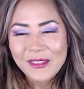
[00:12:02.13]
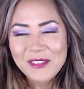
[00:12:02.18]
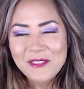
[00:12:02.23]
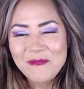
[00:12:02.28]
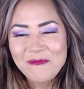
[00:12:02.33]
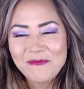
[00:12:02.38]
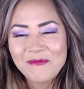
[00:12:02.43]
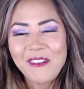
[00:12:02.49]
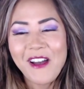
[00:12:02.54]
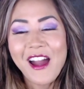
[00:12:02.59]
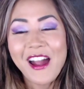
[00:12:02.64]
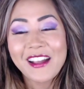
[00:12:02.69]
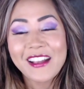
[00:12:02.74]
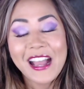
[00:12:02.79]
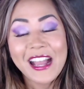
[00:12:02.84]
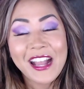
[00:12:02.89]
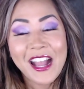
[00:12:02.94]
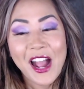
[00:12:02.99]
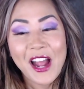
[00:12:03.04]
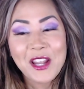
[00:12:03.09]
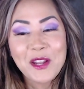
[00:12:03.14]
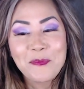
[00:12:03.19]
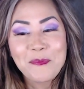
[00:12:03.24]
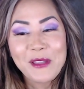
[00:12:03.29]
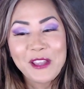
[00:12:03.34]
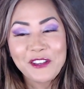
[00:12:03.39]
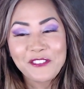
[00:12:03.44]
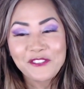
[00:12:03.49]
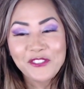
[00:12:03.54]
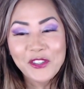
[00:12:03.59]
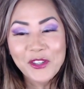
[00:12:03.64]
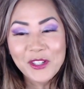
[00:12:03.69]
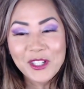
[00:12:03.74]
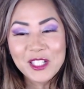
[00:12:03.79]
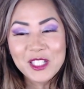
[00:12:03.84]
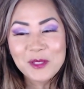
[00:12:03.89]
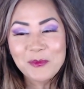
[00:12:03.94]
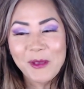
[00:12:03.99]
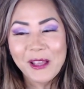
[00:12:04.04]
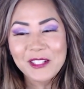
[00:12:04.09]
Mark, I gotta be a food
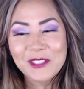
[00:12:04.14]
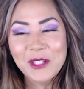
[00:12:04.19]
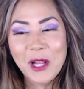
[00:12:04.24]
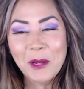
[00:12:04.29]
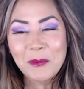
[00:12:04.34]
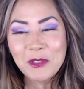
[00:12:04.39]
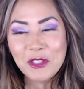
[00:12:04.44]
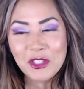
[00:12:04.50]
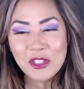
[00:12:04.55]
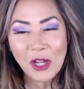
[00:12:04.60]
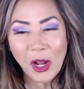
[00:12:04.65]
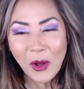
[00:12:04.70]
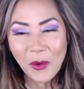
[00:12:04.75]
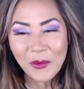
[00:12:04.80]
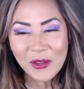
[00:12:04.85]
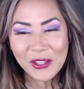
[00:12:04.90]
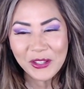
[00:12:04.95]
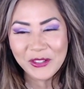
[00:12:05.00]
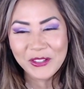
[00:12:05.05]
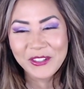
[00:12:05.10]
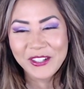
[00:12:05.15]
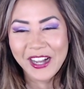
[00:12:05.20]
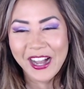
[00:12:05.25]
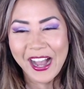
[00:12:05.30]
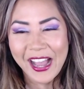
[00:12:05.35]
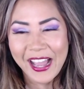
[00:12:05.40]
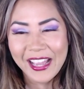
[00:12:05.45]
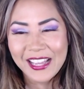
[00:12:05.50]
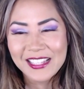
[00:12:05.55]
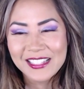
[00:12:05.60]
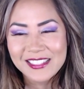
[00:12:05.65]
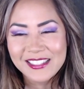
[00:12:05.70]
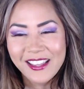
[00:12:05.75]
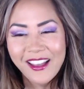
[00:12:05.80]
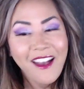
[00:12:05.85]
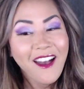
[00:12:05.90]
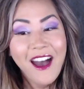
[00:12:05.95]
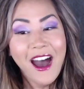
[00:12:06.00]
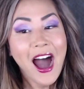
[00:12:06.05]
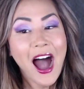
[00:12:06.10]
inspector. I'm showing you guys.
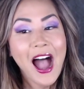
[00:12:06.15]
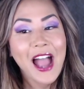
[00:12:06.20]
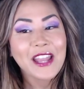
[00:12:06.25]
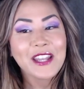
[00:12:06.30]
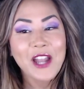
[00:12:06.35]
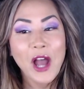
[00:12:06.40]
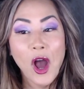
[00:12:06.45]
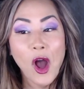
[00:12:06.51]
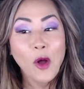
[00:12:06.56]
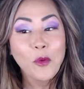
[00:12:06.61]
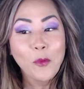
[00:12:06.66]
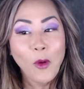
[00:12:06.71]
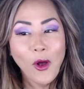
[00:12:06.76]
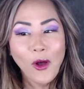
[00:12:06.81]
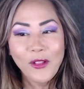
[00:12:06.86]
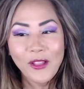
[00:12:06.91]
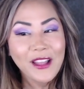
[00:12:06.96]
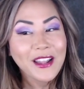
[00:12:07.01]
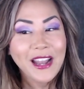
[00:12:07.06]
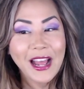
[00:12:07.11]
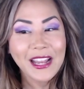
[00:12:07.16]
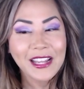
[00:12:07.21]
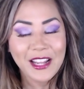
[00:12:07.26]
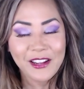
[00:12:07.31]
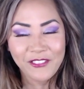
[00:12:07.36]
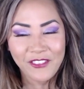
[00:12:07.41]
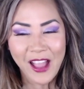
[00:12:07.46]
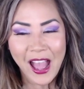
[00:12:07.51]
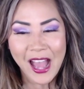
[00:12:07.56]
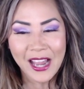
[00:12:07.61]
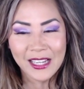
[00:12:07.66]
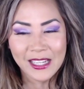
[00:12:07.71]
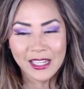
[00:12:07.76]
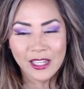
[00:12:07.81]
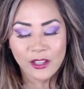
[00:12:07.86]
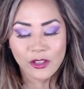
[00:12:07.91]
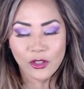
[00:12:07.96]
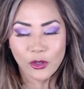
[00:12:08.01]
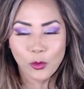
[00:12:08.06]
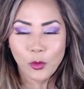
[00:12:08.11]
I know, Roland. I never had it
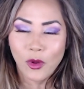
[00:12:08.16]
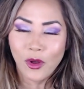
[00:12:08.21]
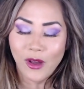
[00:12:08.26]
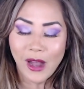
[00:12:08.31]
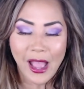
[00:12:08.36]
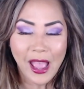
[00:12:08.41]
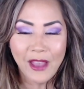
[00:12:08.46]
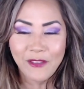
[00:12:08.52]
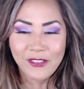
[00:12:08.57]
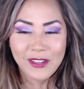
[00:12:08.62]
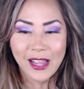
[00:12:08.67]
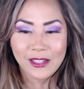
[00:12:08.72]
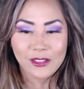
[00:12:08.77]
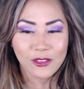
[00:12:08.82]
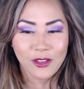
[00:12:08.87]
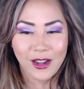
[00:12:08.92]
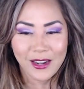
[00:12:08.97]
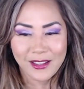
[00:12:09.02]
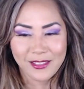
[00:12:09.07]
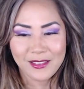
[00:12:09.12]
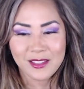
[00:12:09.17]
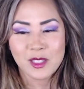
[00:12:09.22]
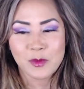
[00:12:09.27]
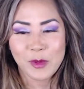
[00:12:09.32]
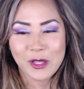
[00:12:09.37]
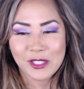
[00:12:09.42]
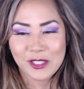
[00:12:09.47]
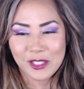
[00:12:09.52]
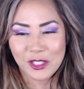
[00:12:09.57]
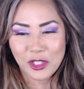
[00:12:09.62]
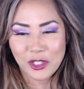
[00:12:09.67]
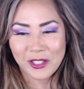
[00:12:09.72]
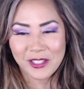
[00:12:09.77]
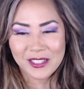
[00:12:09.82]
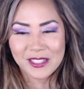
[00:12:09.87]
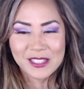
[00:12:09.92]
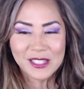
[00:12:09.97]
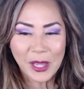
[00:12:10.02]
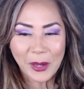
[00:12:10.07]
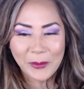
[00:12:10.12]
either. Well, I haven't had a lot of these spicy
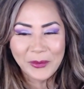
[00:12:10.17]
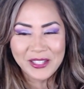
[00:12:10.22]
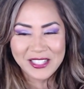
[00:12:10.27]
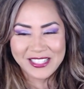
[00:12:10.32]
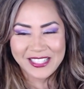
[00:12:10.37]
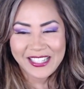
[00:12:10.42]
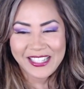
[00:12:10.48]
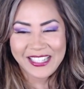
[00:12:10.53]
chicken sandwiches.